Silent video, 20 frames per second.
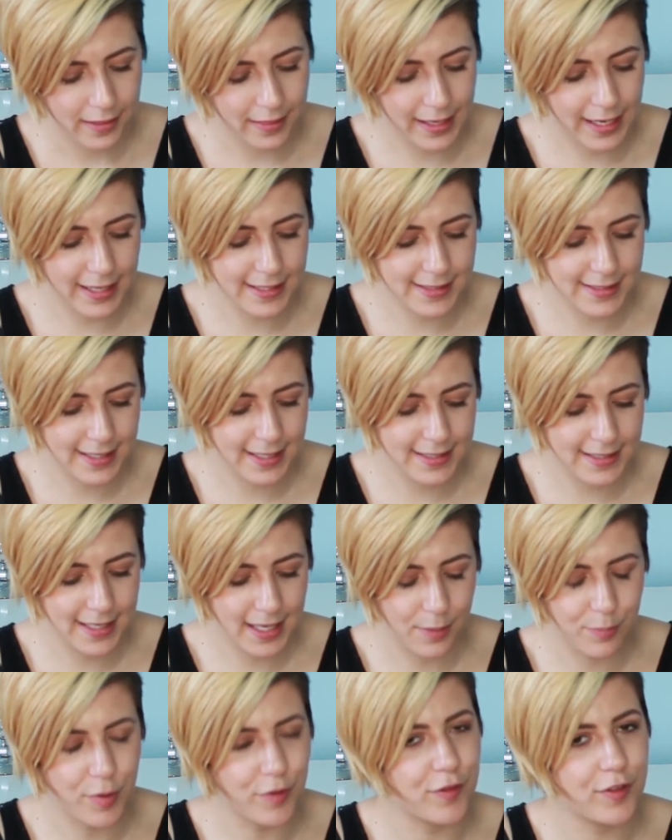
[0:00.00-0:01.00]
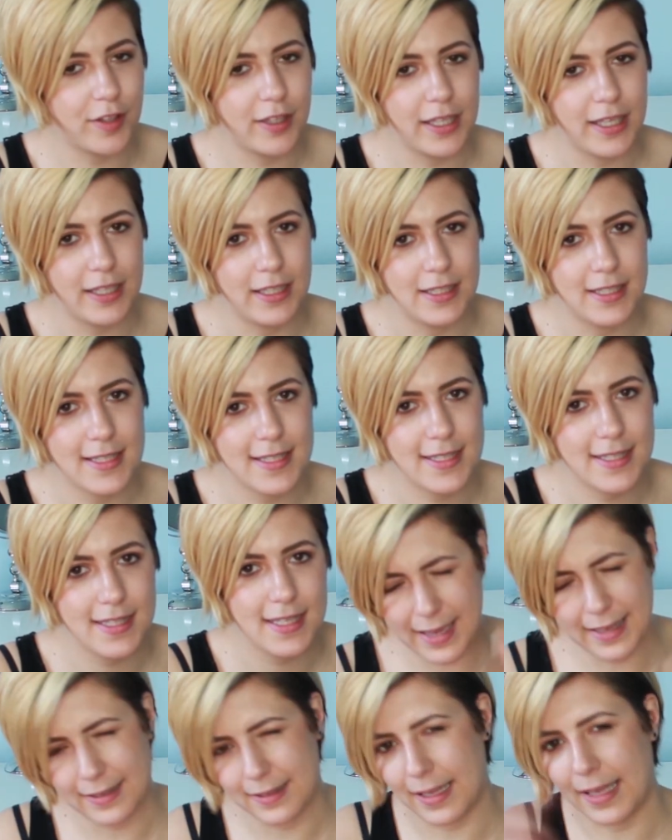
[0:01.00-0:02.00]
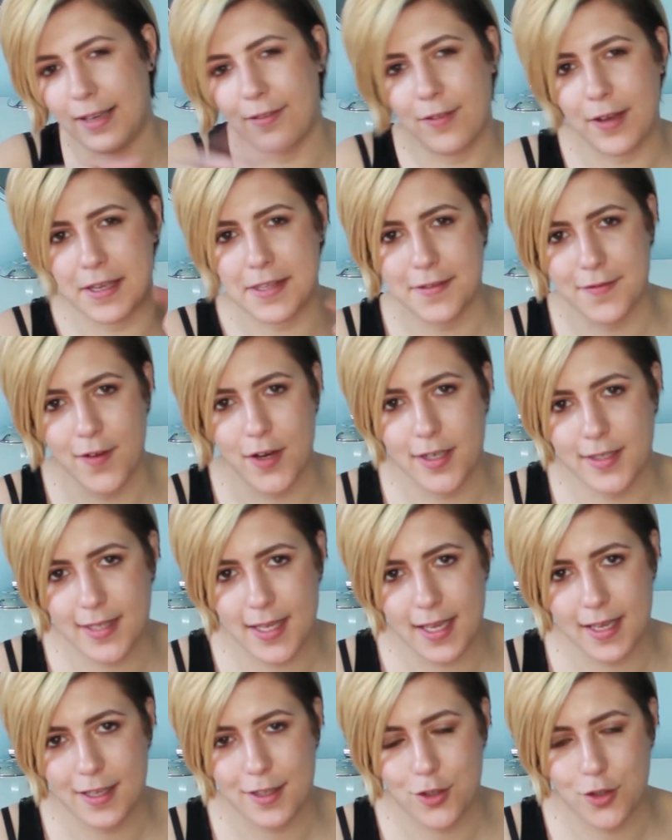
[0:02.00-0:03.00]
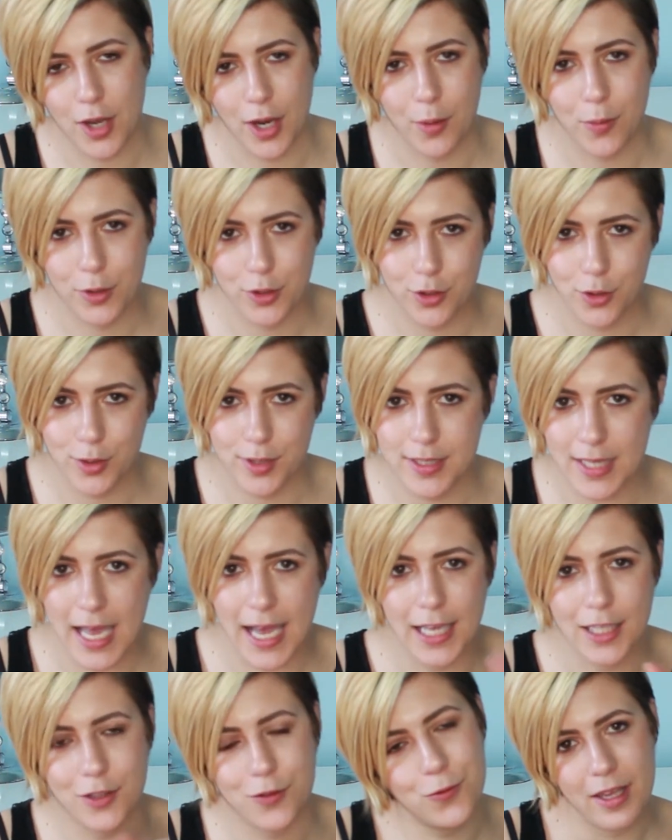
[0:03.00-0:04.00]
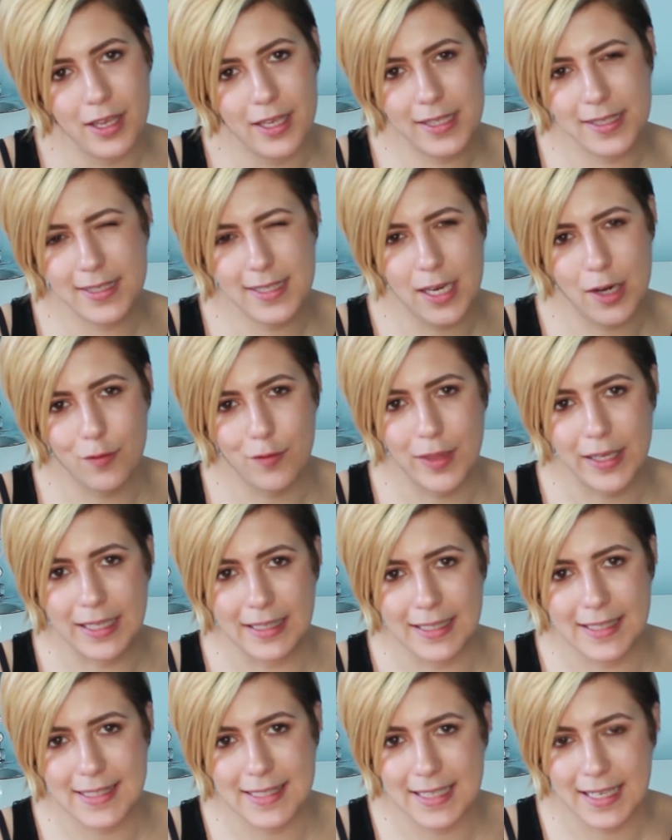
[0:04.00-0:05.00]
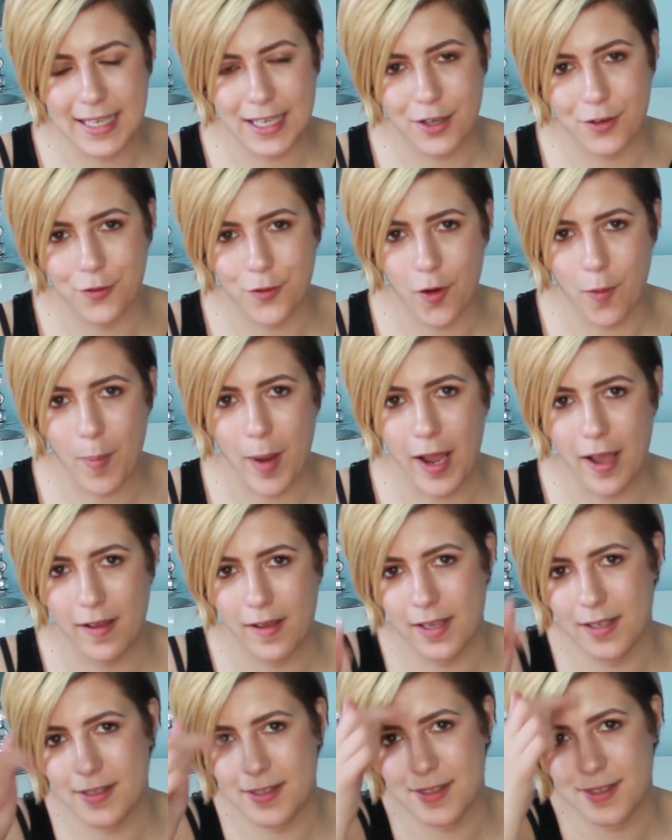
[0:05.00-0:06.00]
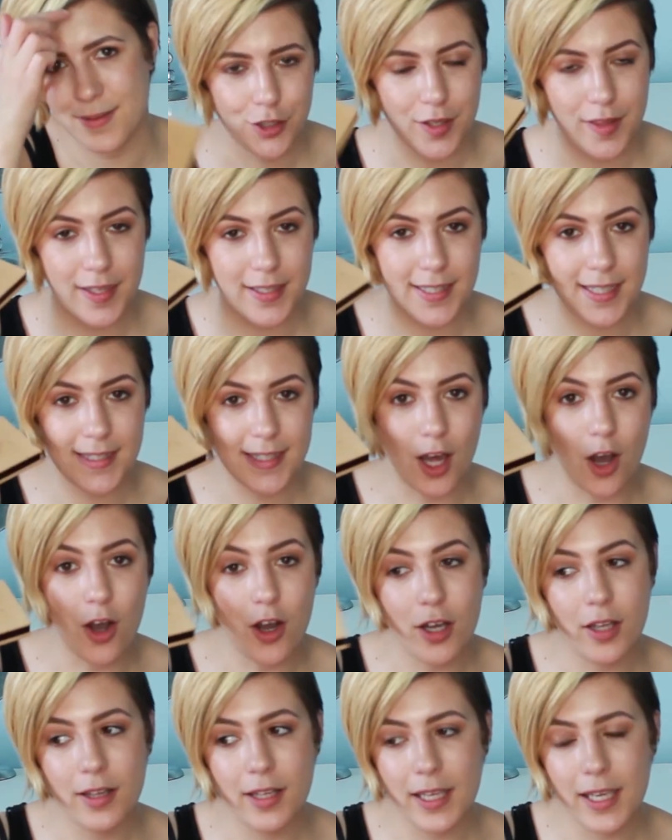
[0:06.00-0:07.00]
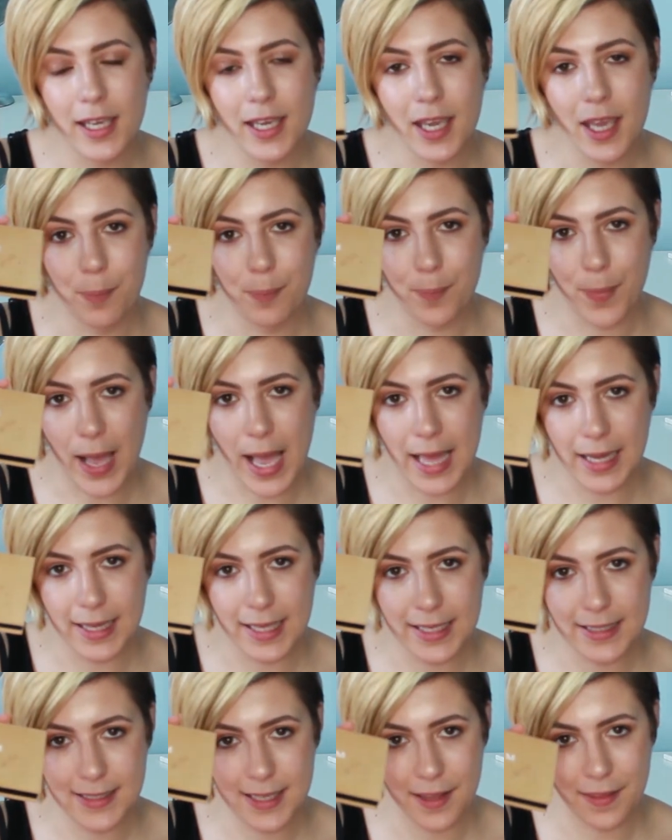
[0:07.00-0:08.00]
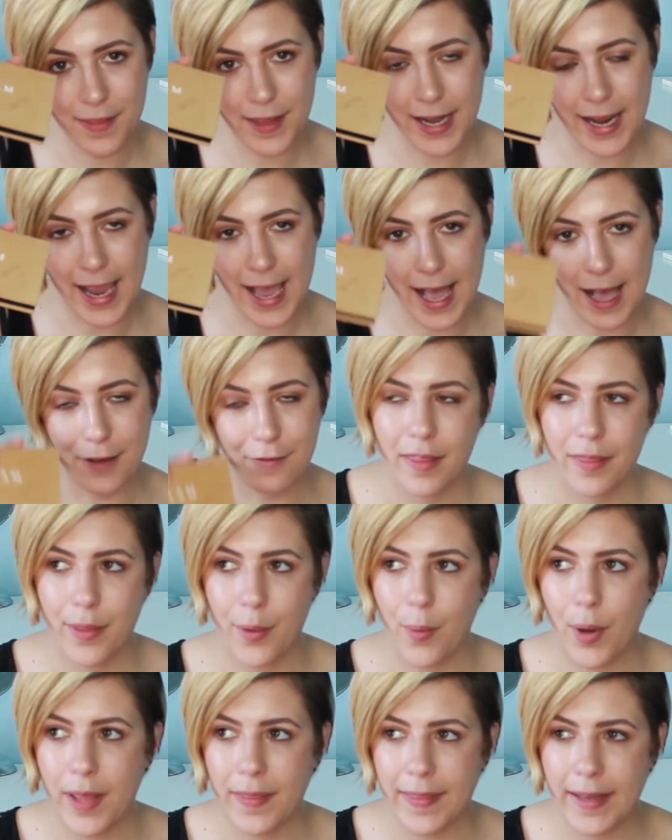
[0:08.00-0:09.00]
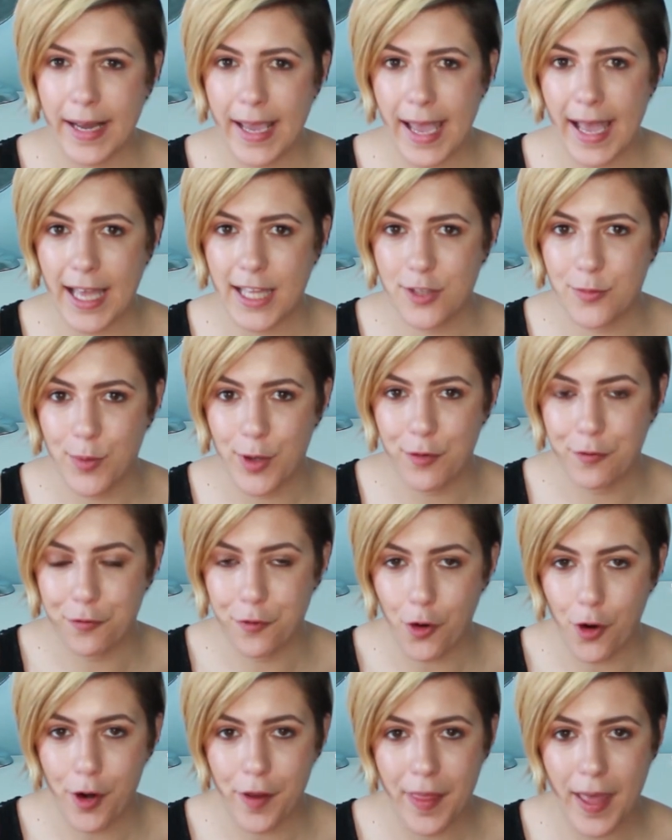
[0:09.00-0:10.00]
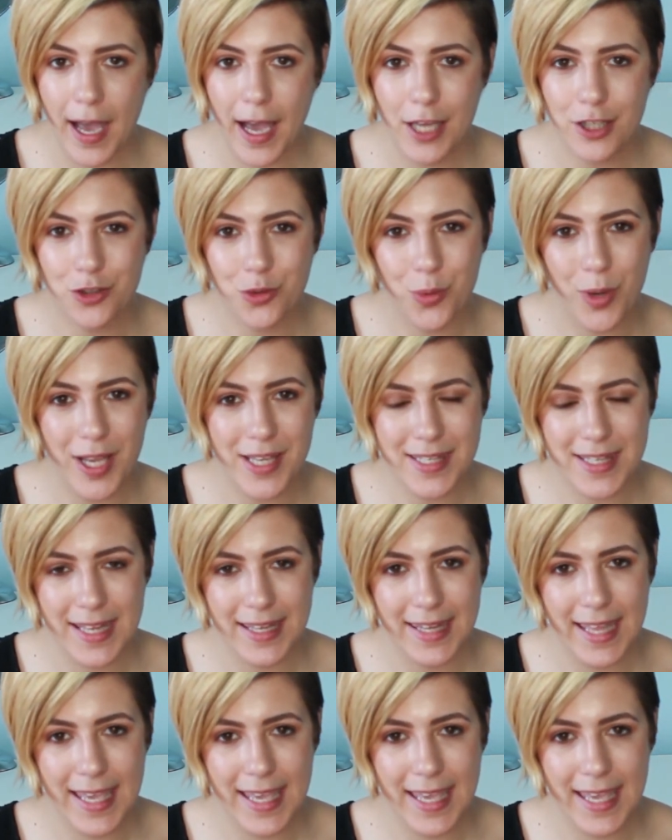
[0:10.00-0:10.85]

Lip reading: the Anastasia Beverly Hills, and like vice versa. So I would use that instead of the glistening for my eyes. So this is the only palette that I have. The one that I had before that was the